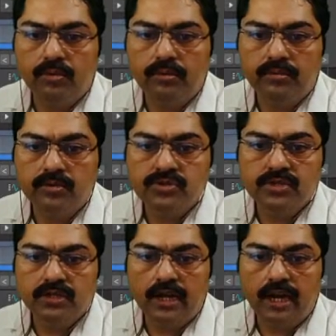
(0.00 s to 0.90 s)

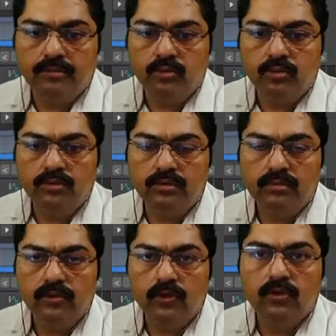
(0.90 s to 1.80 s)
position and move,
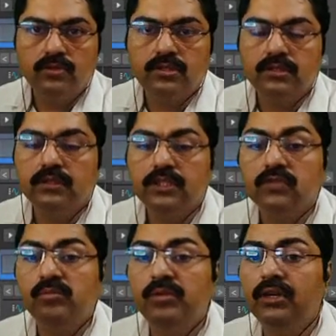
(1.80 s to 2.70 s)
because this will
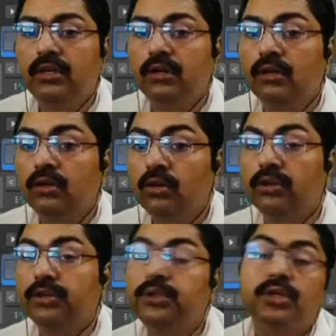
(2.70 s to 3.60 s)
be not
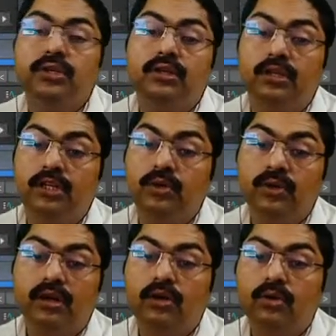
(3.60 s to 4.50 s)
even in your
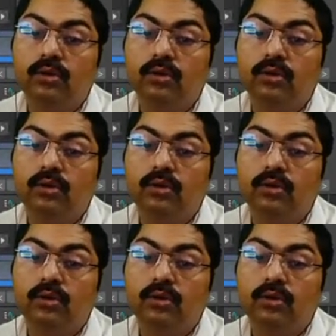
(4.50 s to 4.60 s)
control.